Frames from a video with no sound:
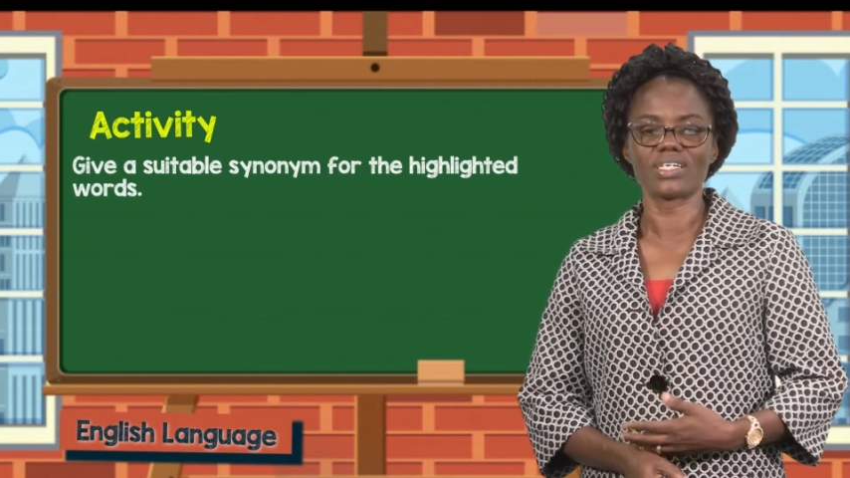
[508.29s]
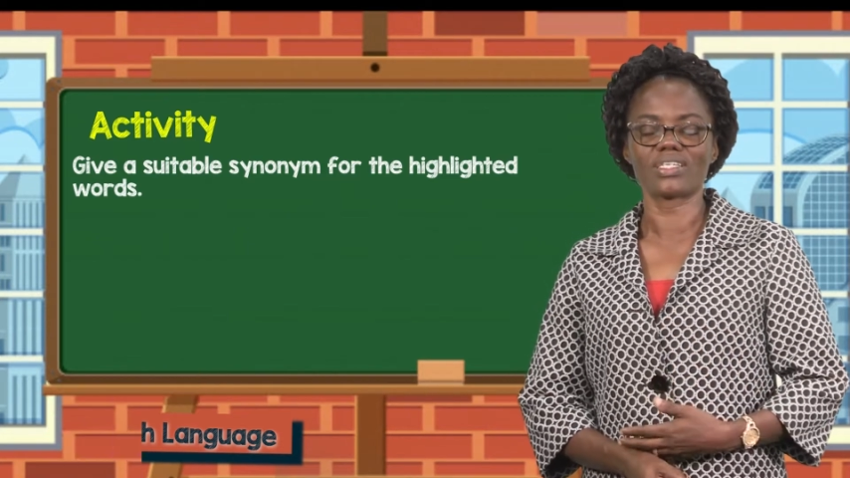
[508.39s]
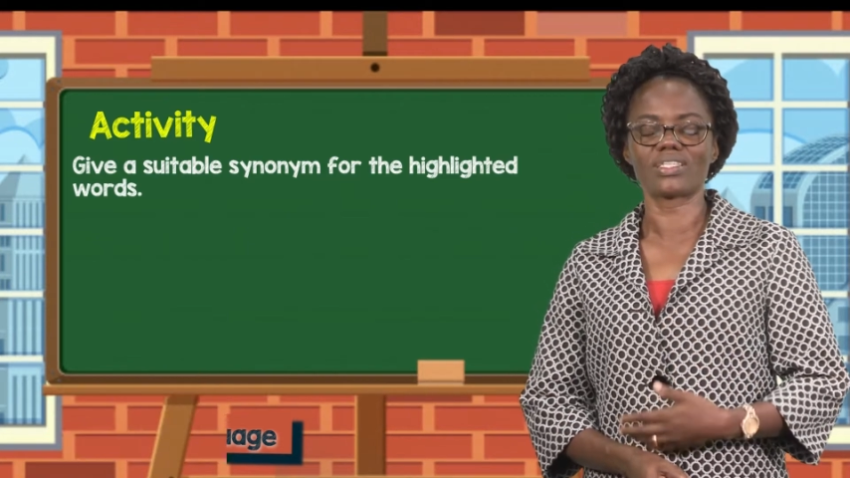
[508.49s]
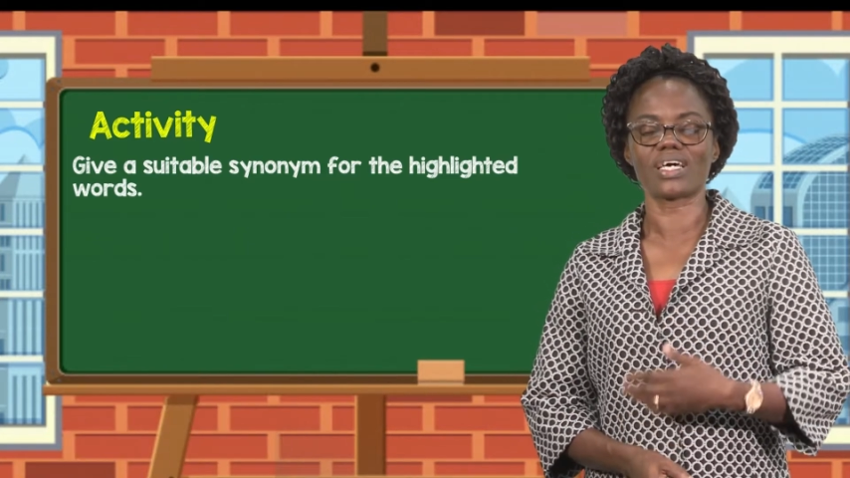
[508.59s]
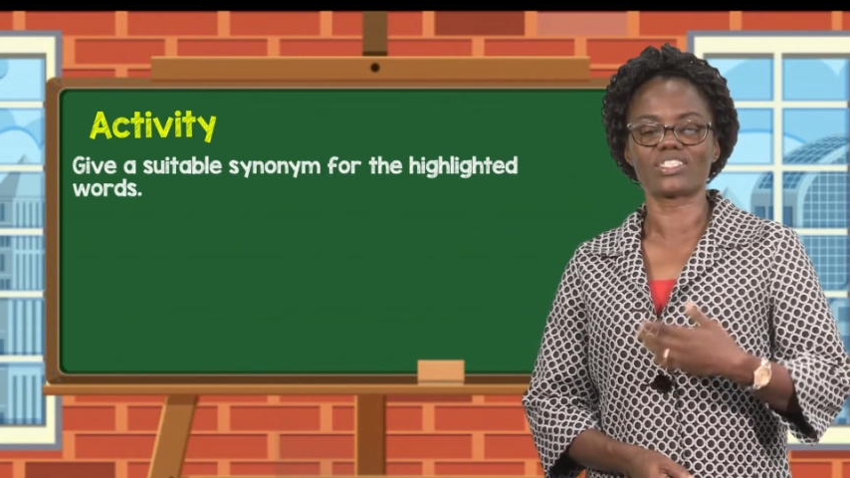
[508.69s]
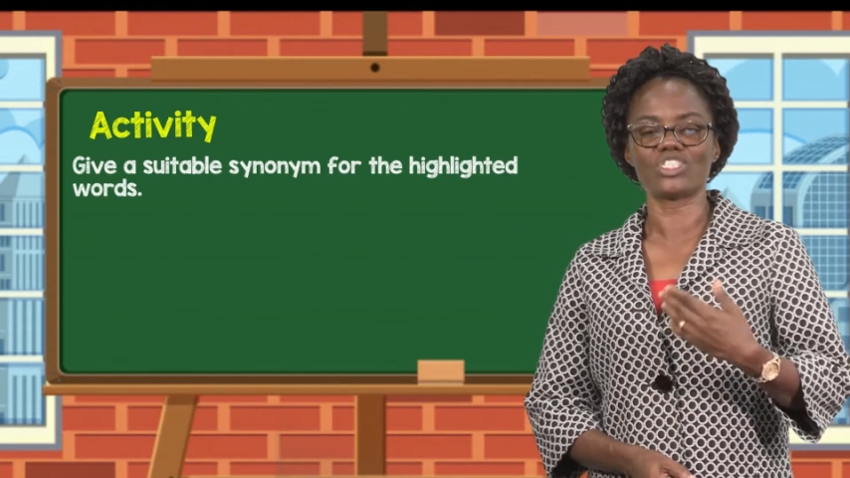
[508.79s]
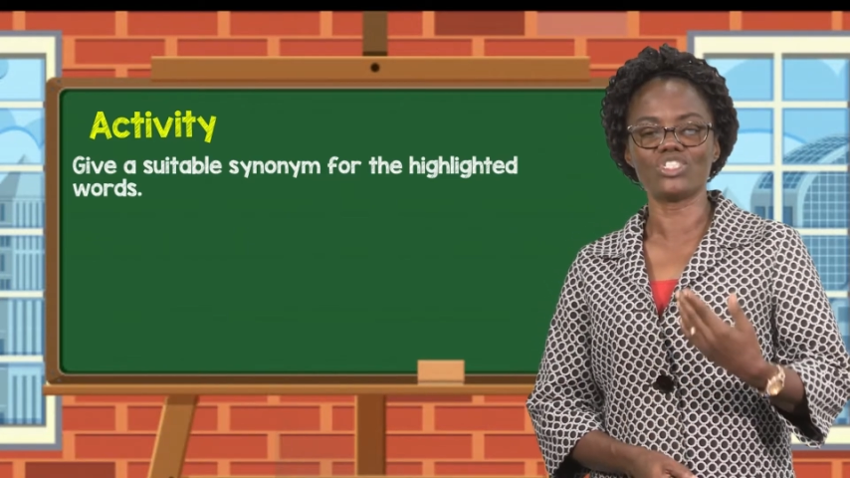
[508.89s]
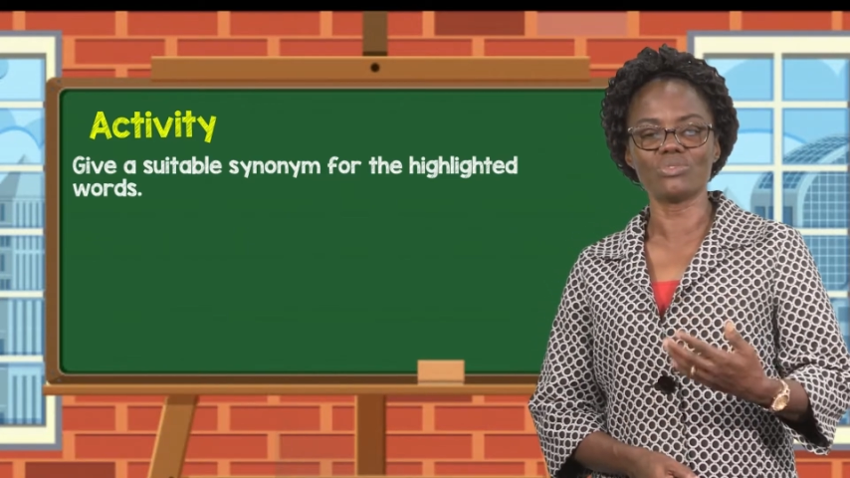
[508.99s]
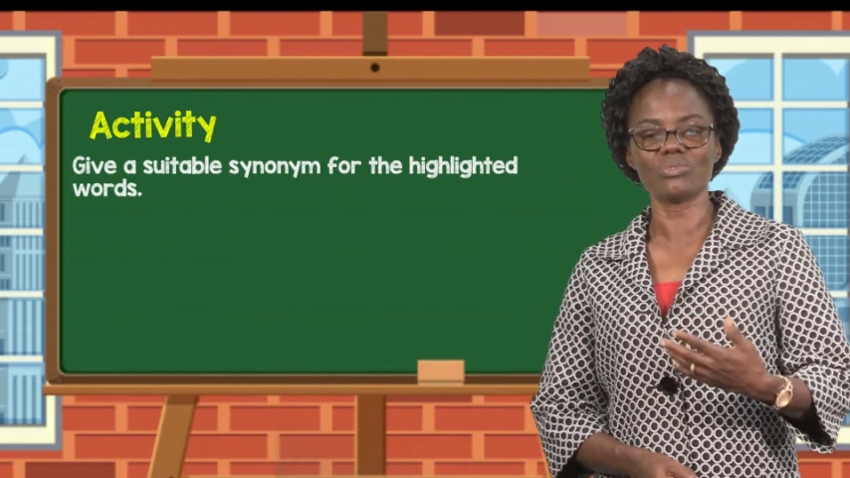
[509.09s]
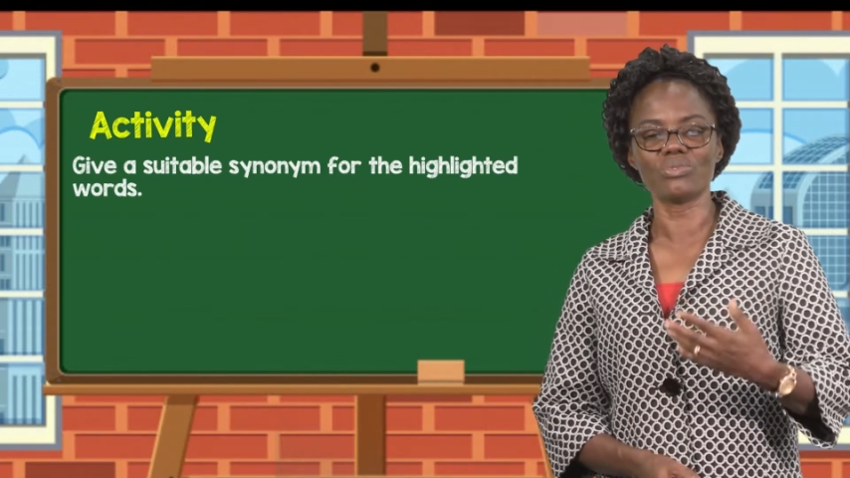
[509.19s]
that
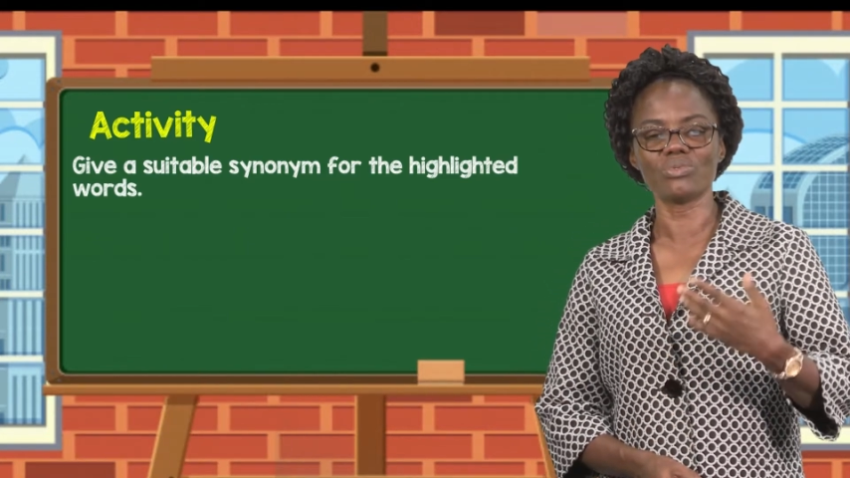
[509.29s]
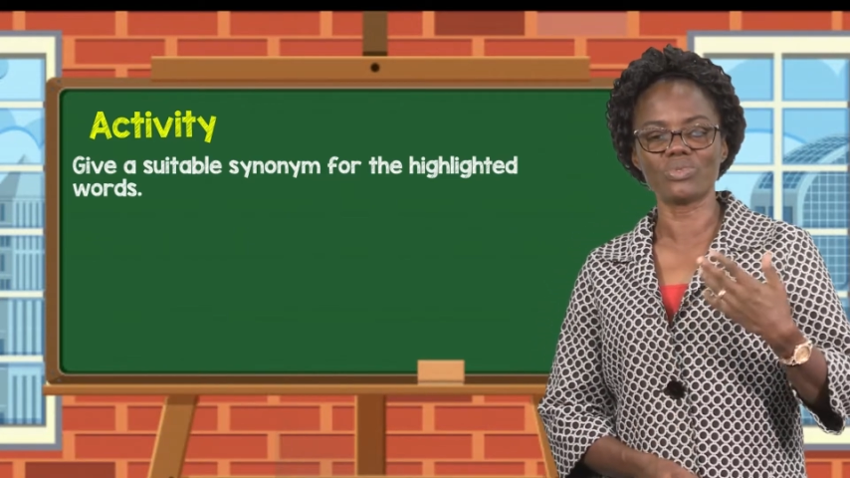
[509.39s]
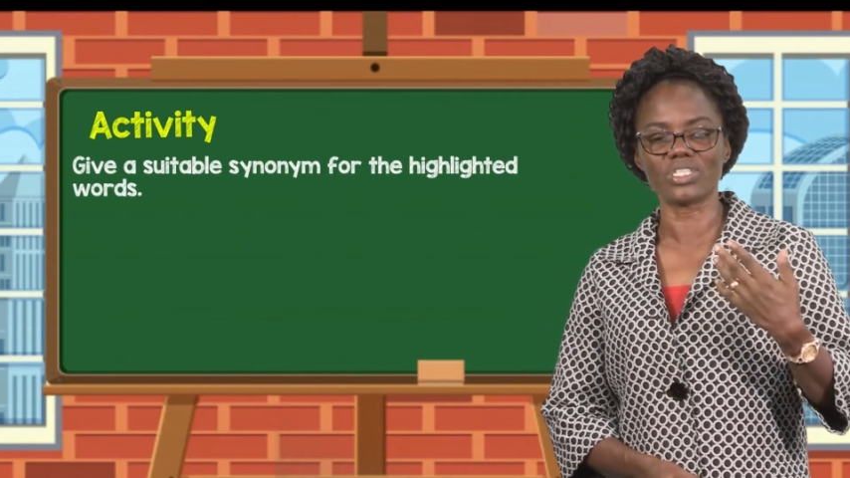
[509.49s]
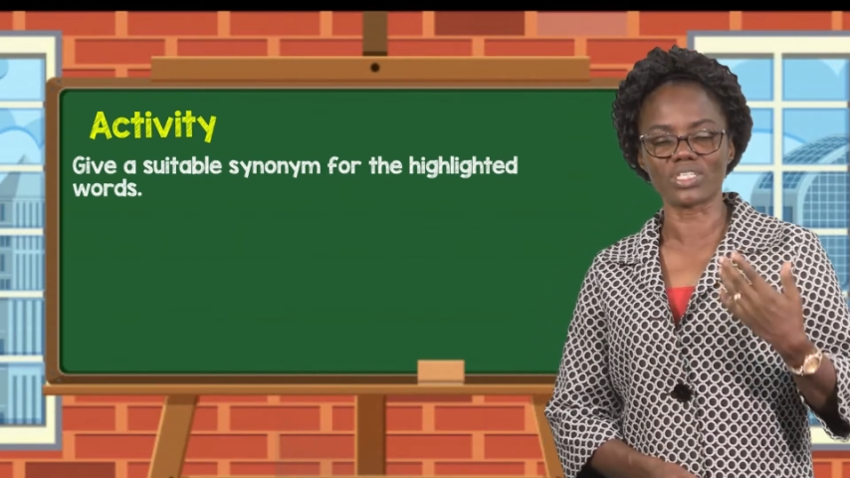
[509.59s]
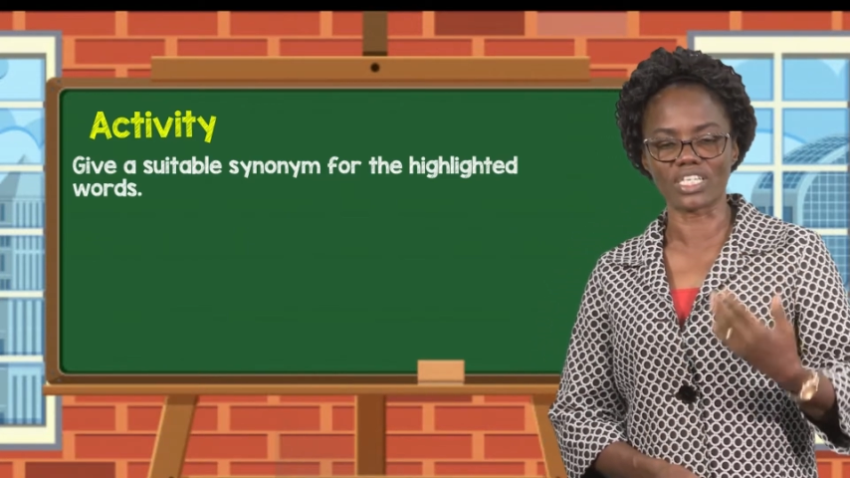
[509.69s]
you will